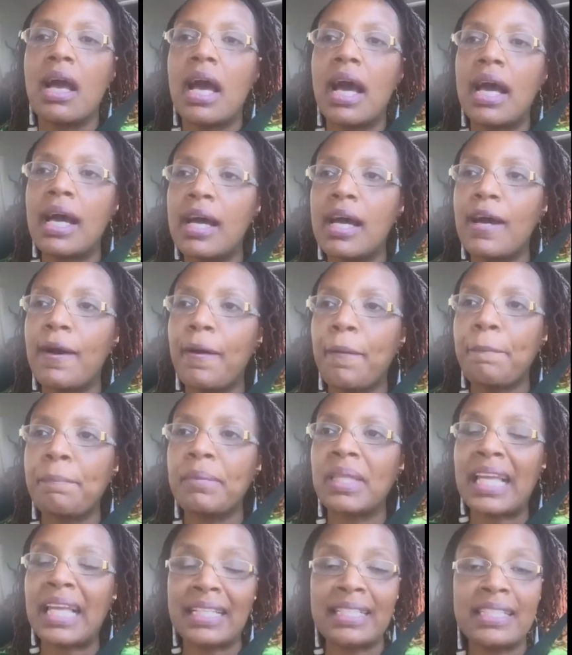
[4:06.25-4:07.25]
um,
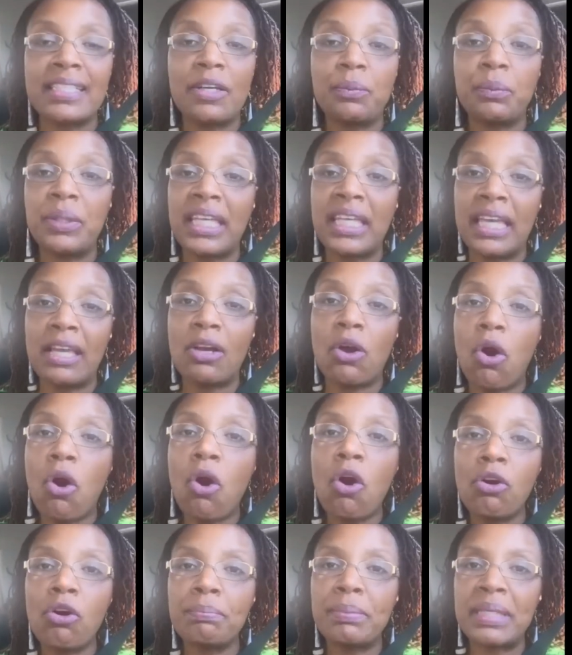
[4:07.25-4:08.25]
like i said we can't
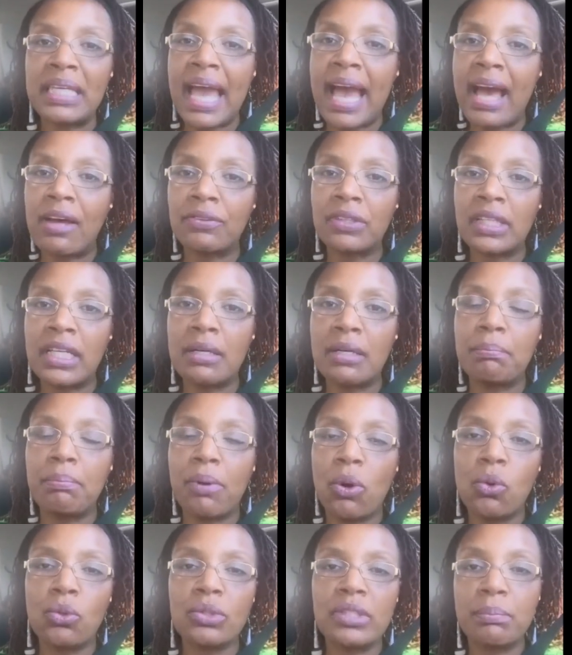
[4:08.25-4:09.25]
all be out there
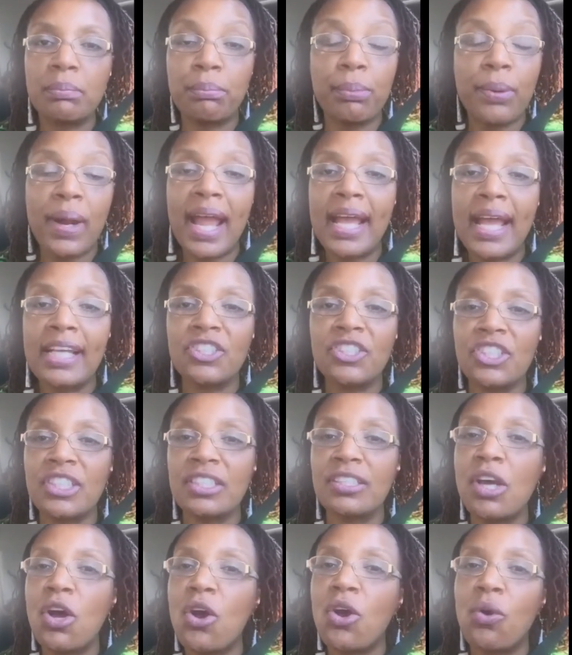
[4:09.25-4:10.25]
bold and brash
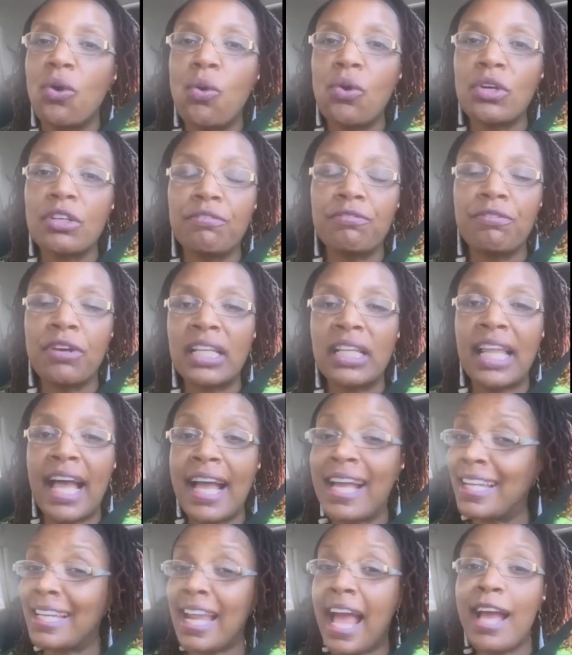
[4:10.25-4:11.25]
and on the front
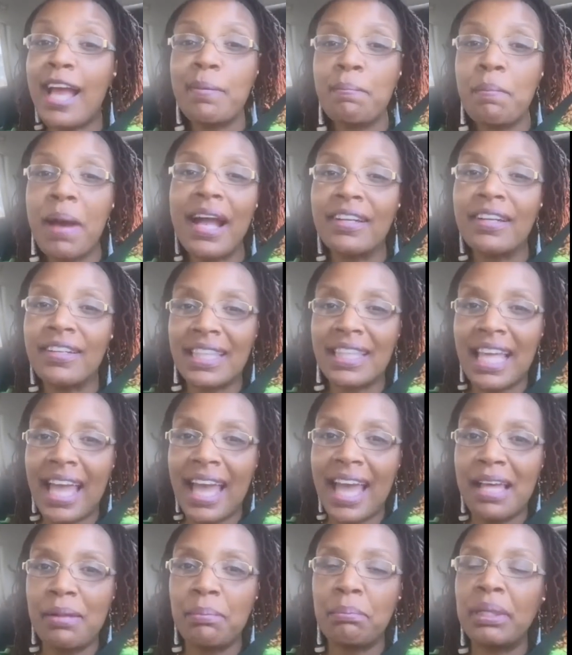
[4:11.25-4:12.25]
line and i admire
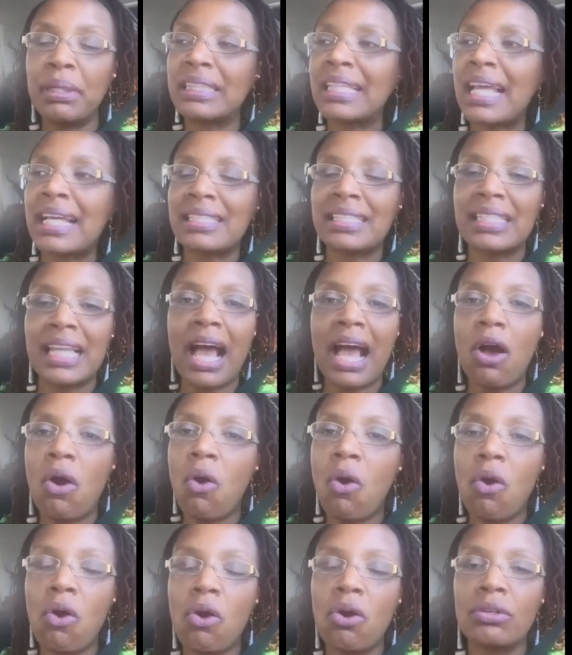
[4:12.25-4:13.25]
that but that's not
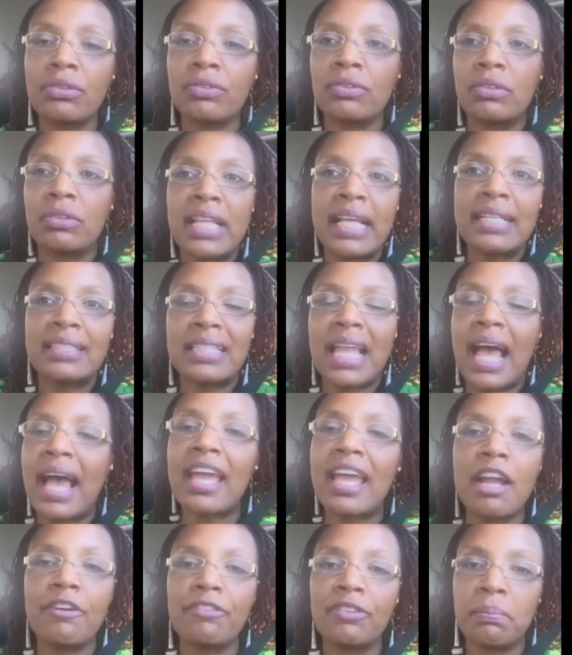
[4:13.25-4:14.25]
all that's not
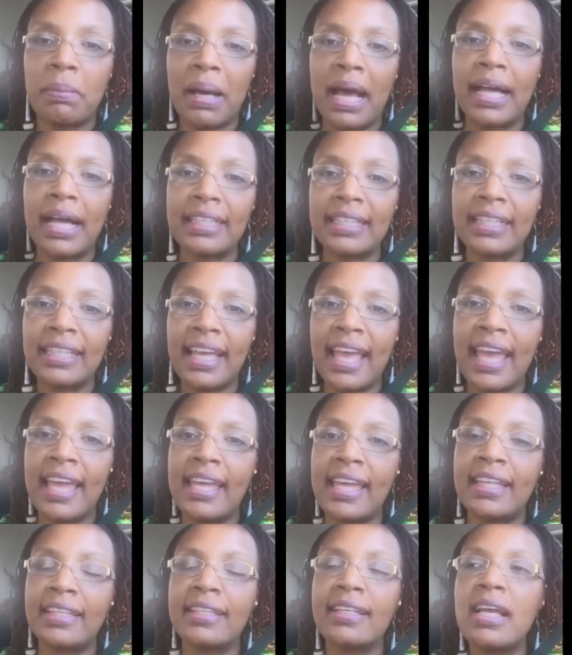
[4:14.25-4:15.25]
everybody
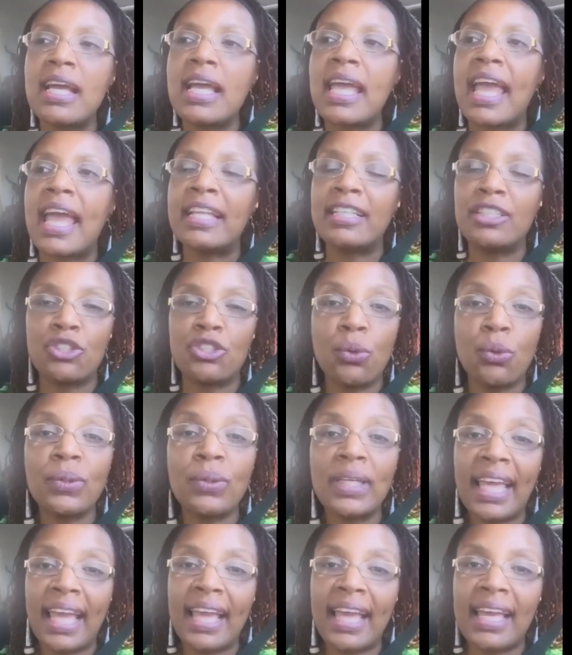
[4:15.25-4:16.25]
and and it's
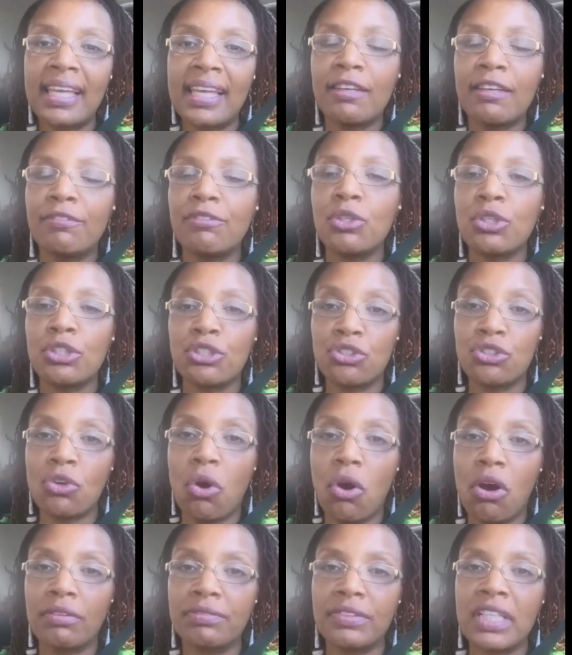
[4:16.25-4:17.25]
okay if you're
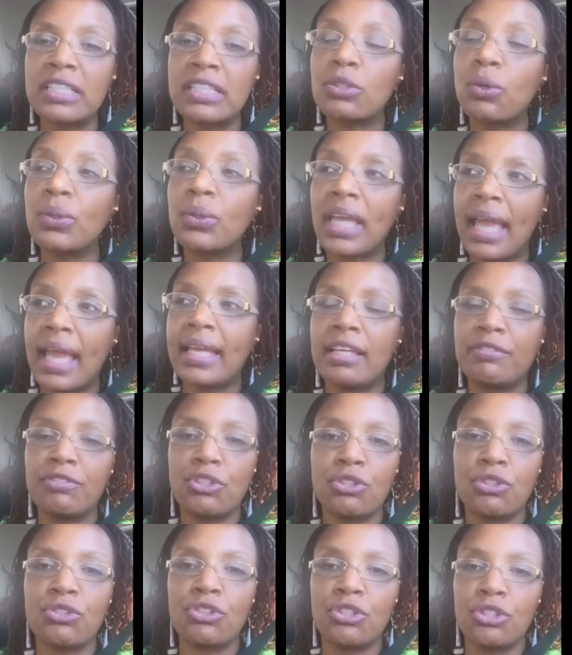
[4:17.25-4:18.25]
soft it's okay
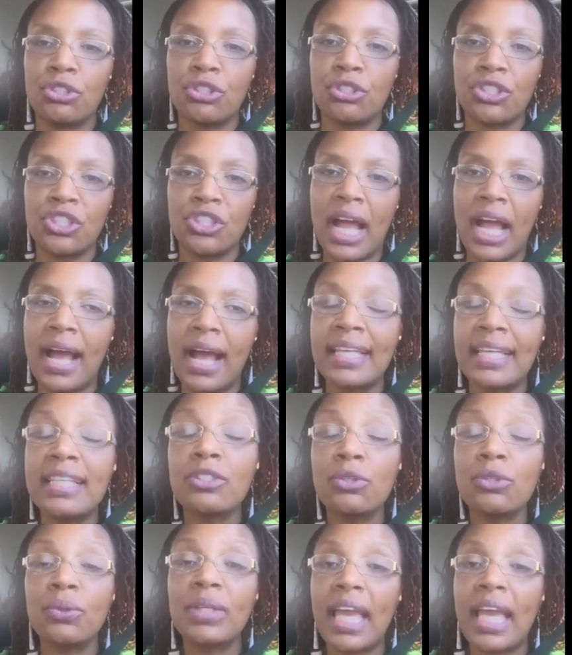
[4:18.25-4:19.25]
if you're you're shy
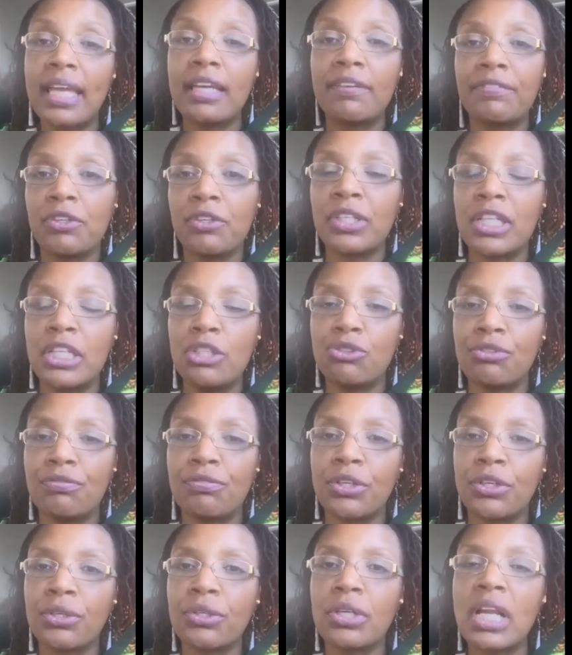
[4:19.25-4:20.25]
it's okay if you're an
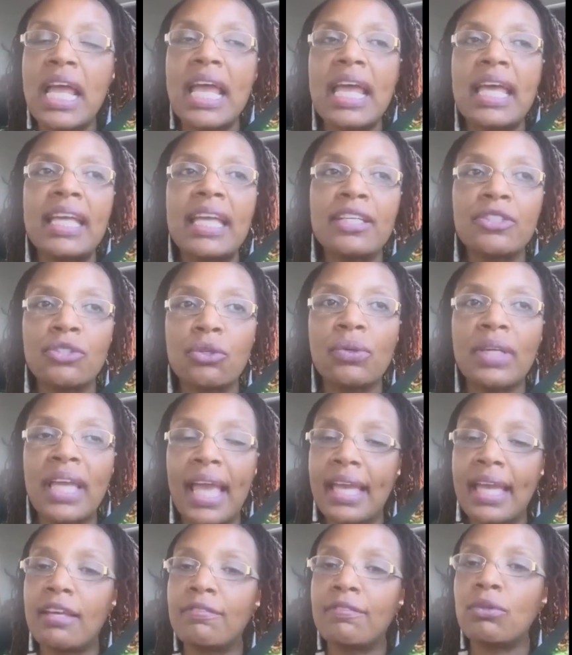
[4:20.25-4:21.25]
introvert it's
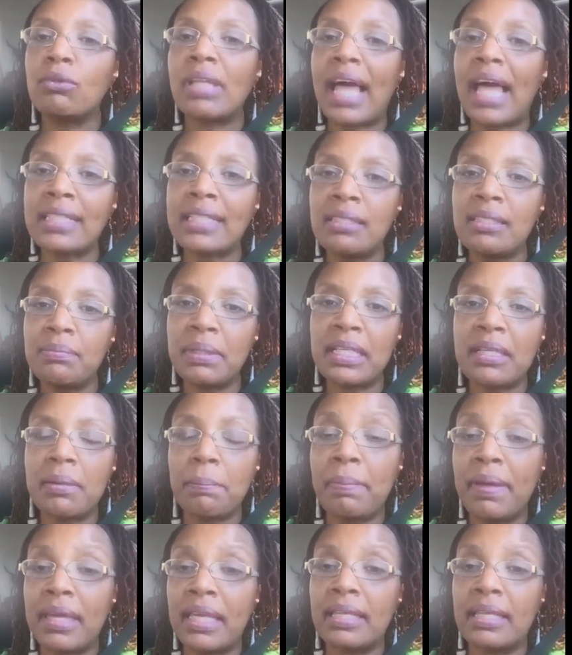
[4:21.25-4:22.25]
okay if you like to be in
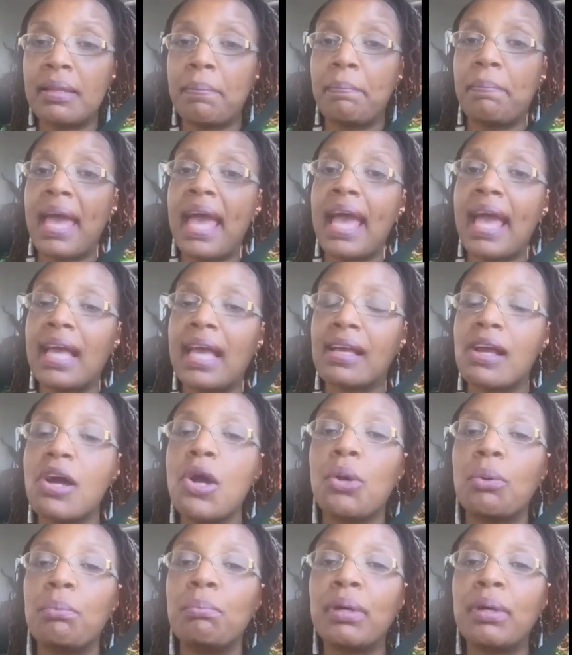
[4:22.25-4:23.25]
the in the back
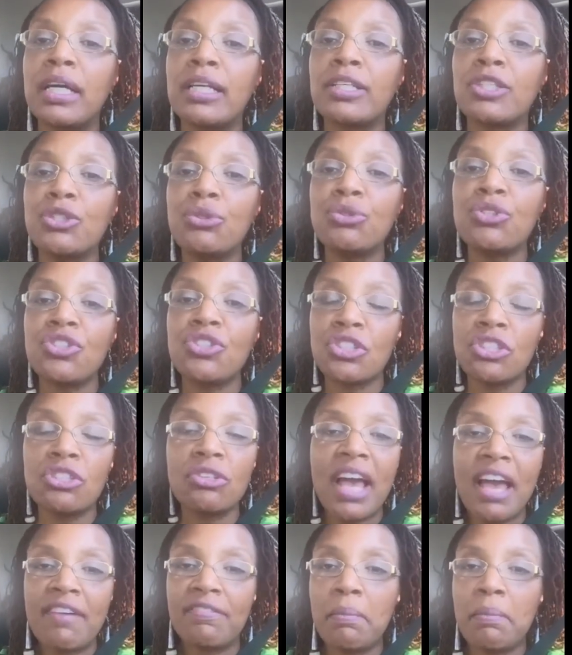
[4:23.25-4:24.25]
but you
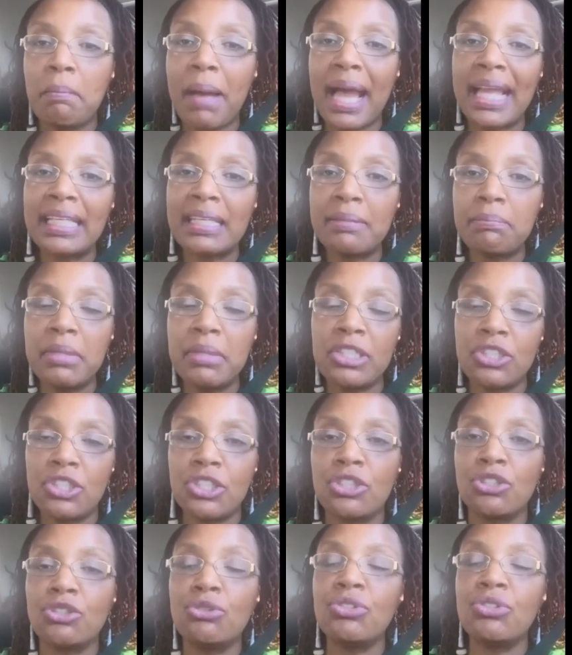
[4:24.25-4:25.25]
still have a mighty
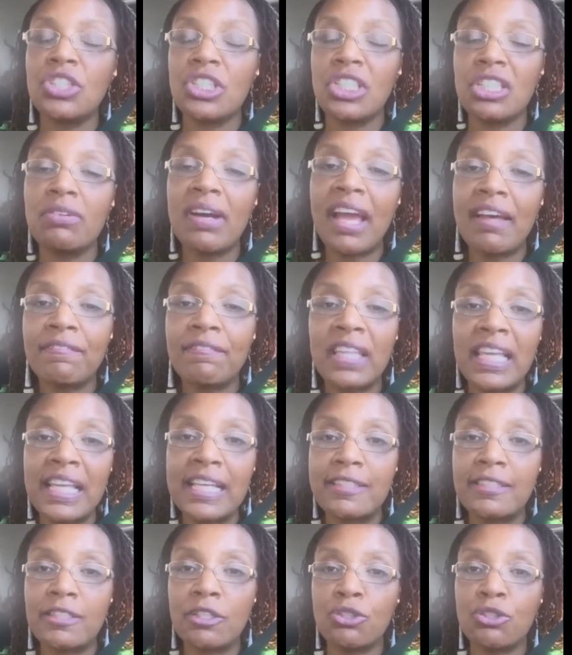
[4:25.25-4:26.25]
mission you still have
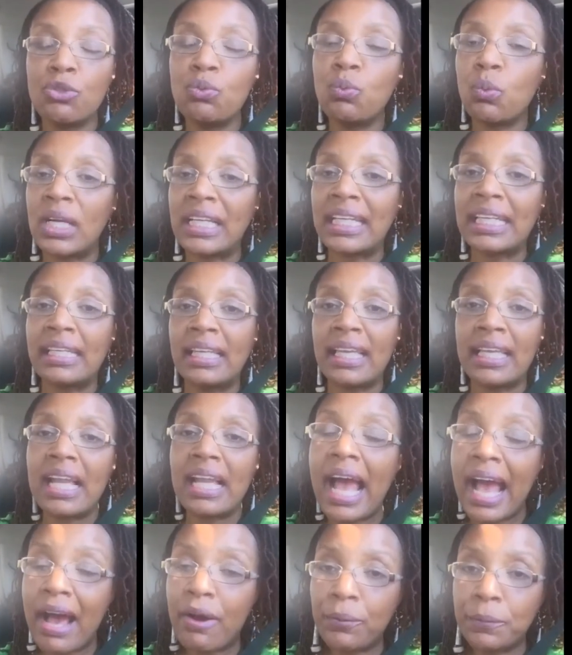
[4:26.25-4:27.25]
things that you want to
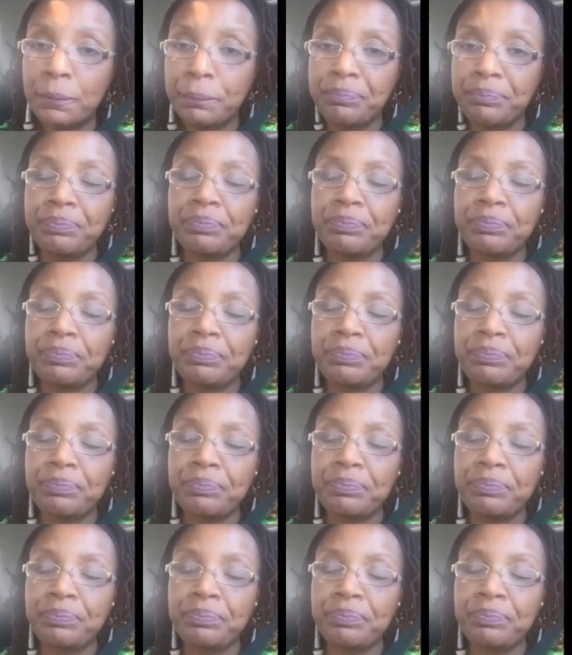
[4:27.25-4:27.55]
get out